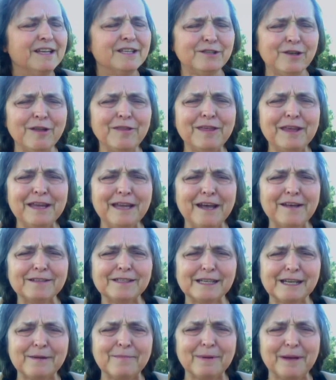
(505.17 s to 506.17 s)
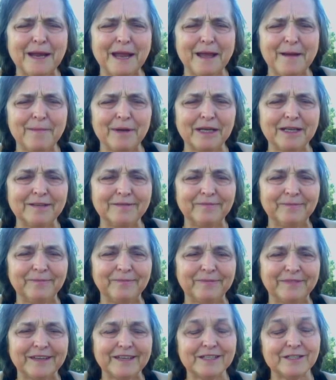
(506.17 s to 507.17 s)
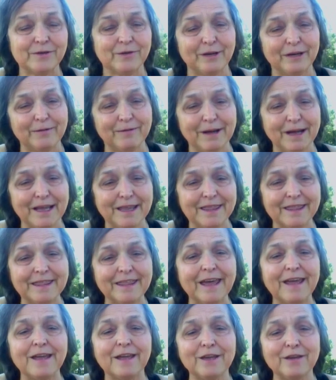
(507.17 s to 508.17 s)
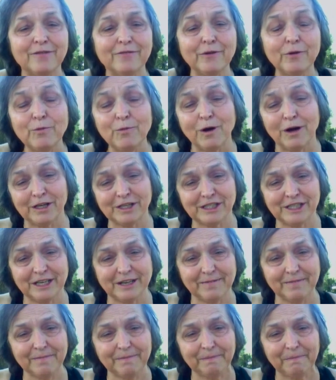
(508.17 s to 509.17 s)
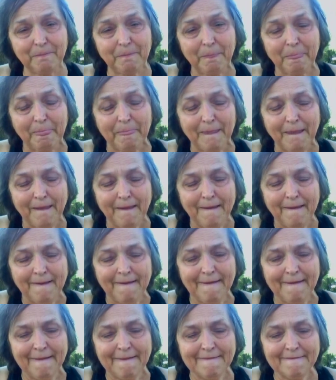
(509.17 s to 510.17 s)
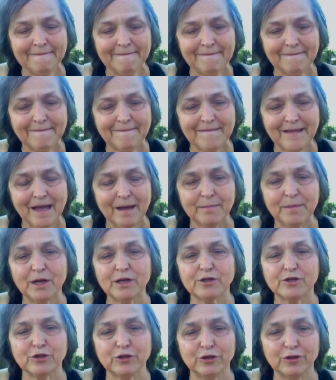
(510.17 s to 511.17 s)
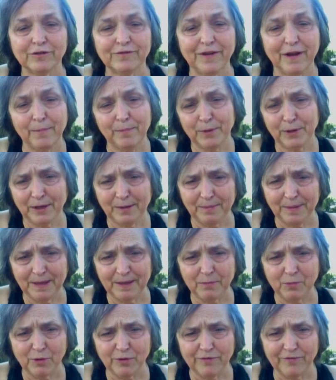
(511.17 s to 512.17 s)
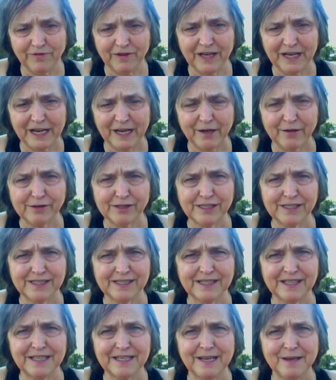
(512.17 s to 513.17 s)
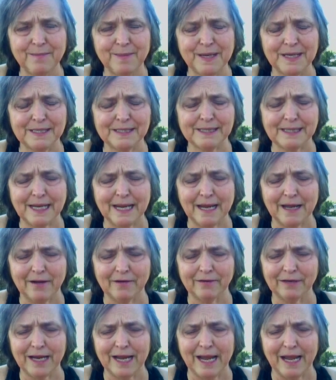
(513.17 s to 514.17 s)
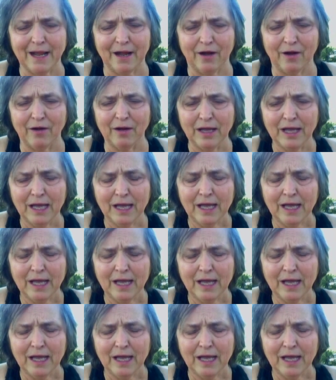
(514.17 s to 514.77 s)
So I think I'll sleep in a hammock. So anyway, thank you for watching. I'm not sure if I'll put up any more videos since the teepee is down now